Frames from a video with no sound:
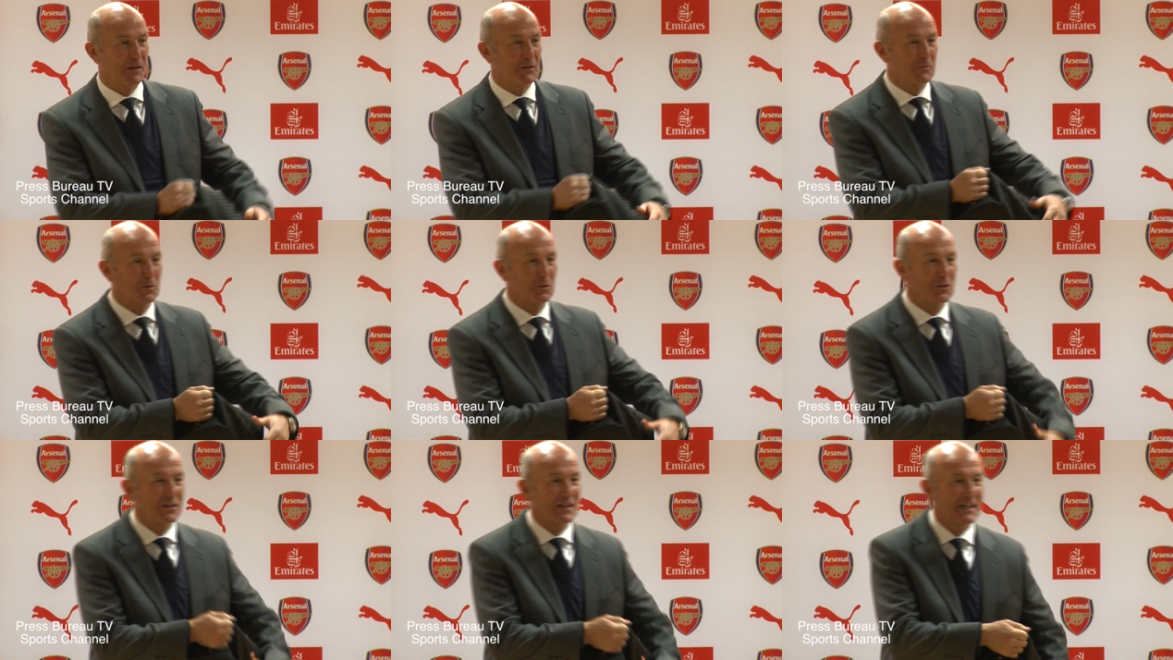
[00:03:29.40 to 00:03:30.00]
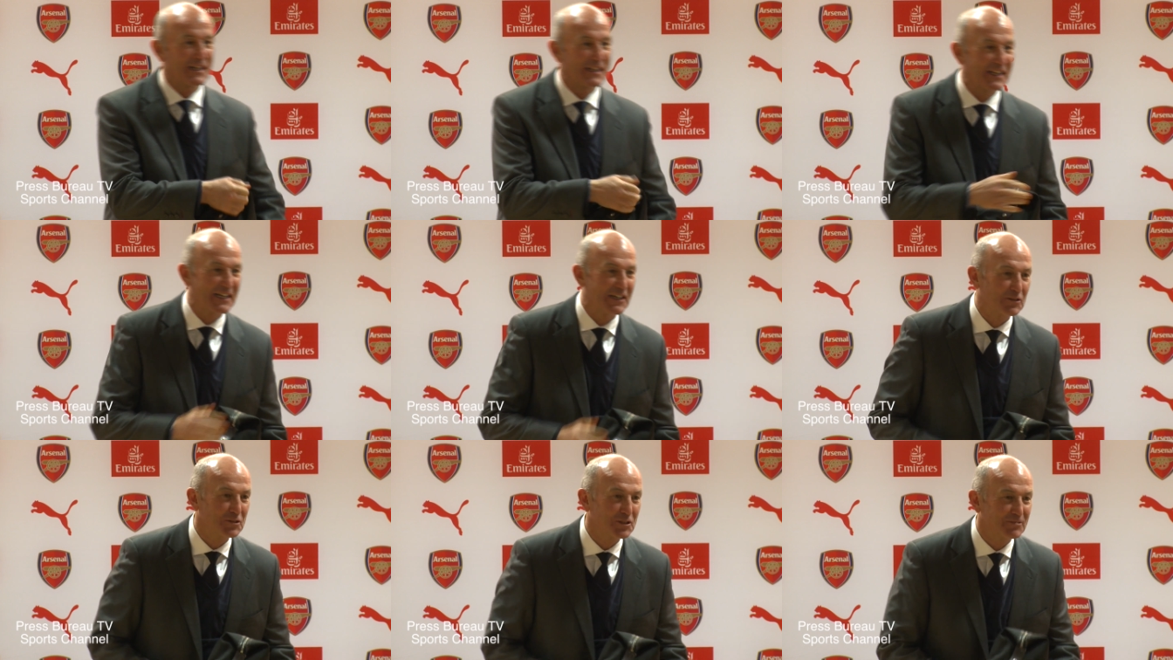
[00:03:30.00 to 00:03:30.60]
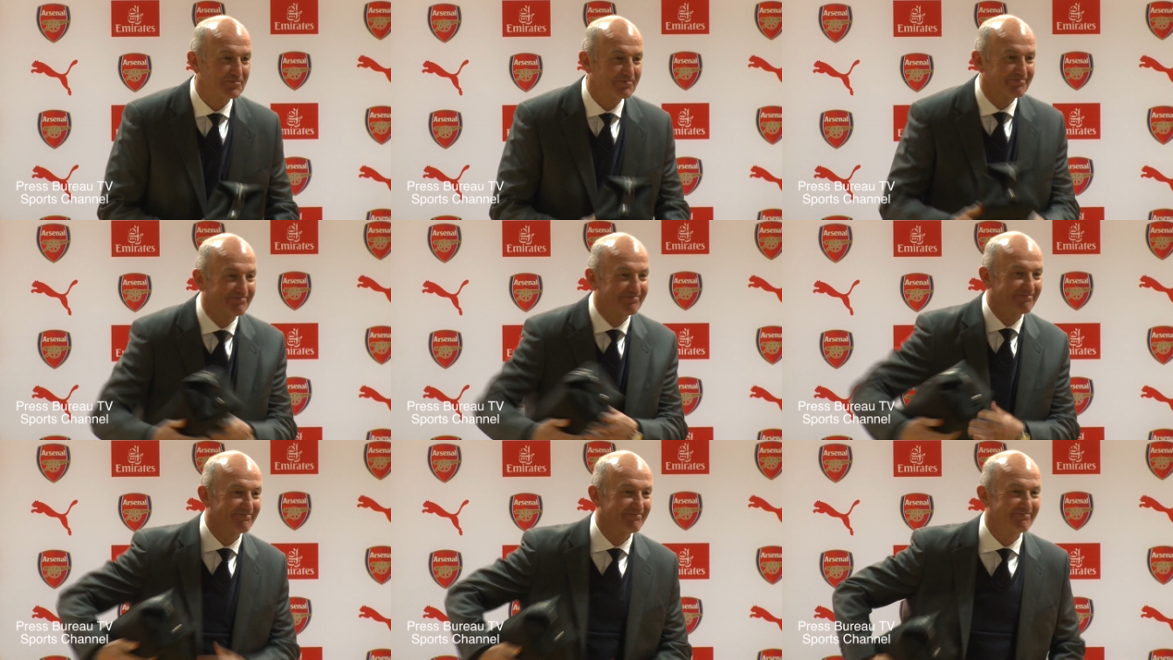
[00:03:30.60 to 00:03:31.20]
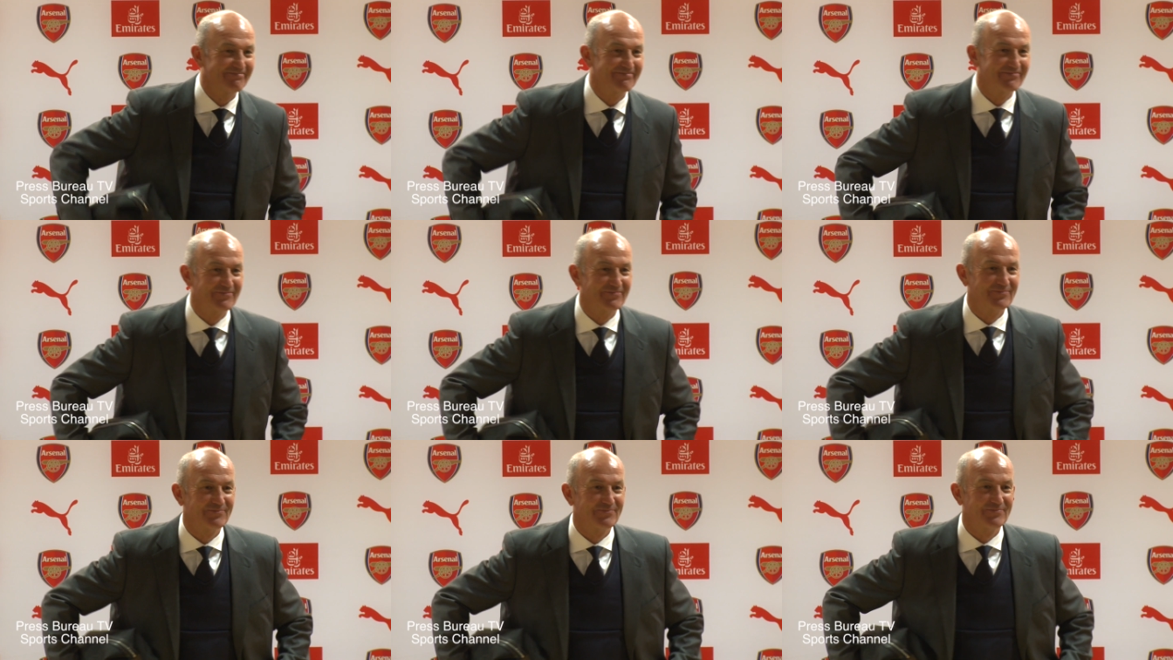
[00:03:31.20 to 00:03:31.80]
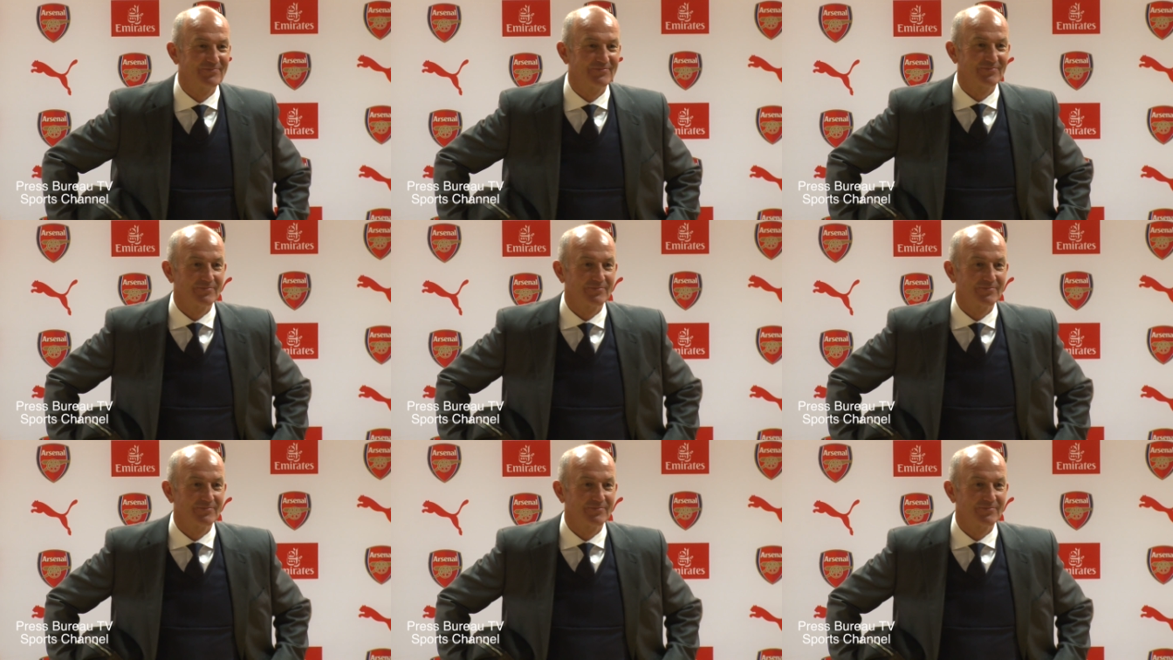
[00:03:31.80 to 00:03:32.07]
about more than anything else. How do you set the season?